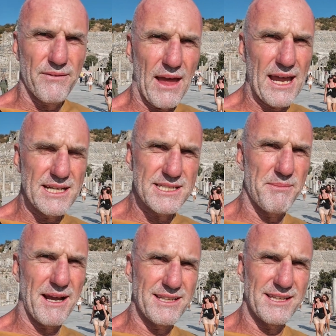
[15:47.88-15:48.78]
They
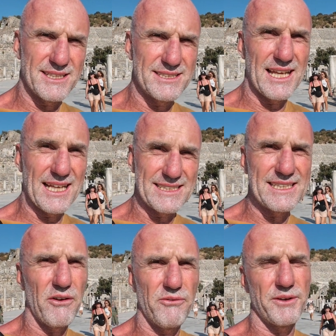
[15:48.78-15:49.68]
estimate that the city
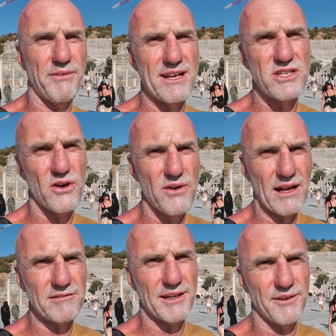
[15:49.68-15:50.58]
itself would have had
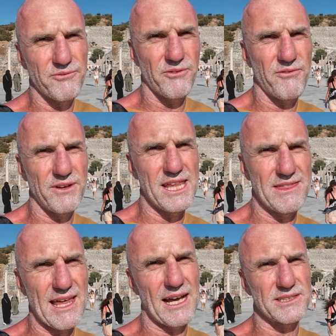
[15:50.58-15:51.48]

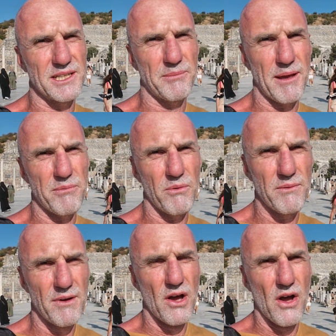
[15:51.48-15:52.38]
250,000 people.
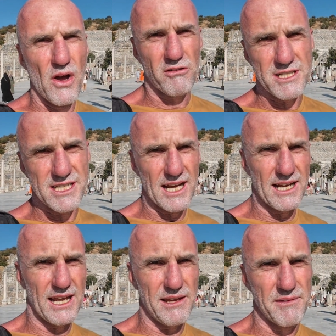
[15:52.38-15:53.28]

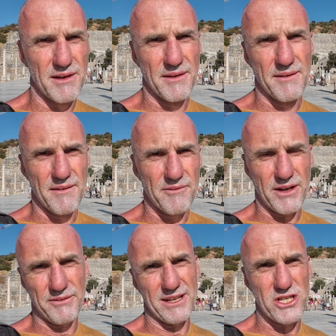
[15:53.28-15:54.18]
Christianity
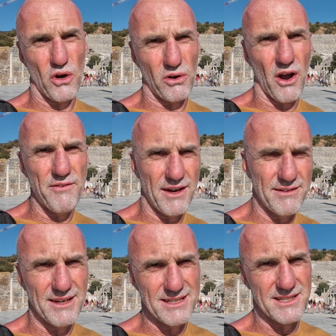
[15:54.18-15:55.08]
effectively took
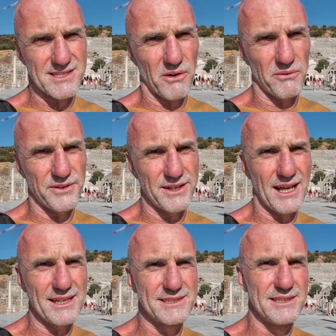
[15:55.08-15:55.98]
over, as it so often
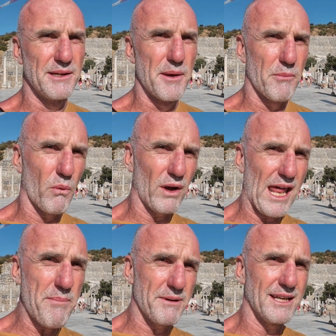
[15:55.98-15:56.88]
does, but what
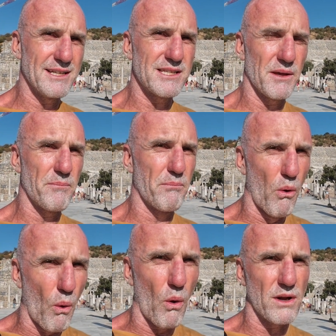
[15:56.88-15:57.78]
happened is the
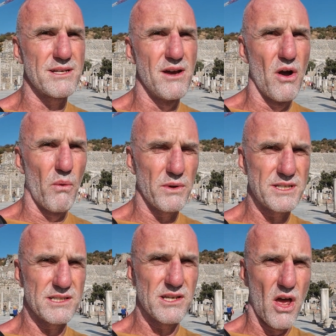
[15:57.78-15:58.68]
port,
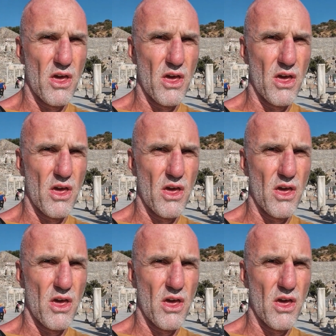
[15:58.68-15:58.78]
which was